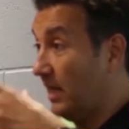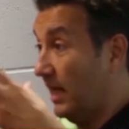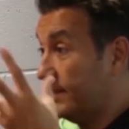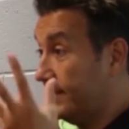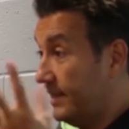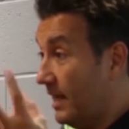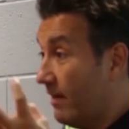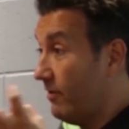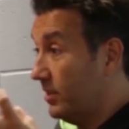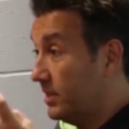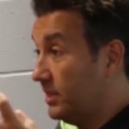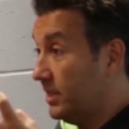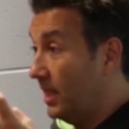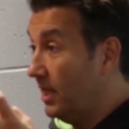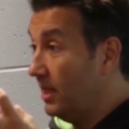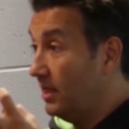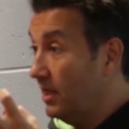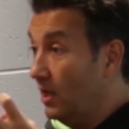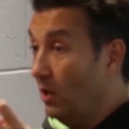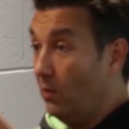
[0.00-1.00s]

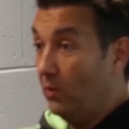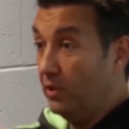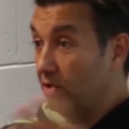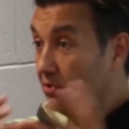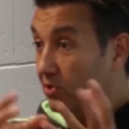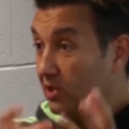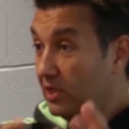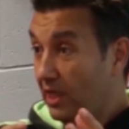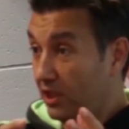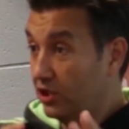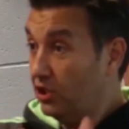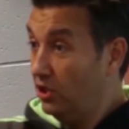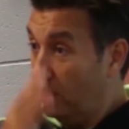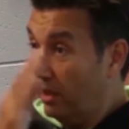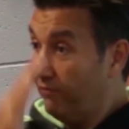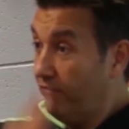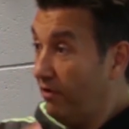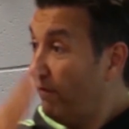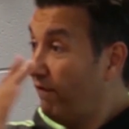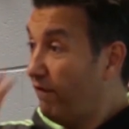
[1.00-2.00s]
dexterity. When you're six, you
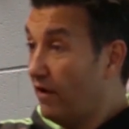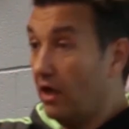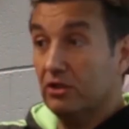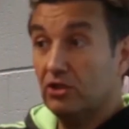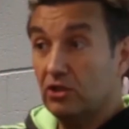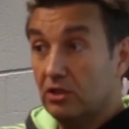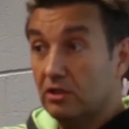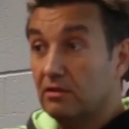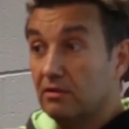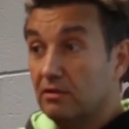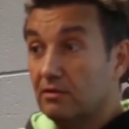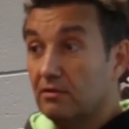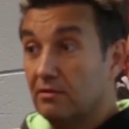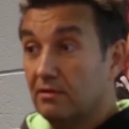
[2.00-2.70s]
learn real fast.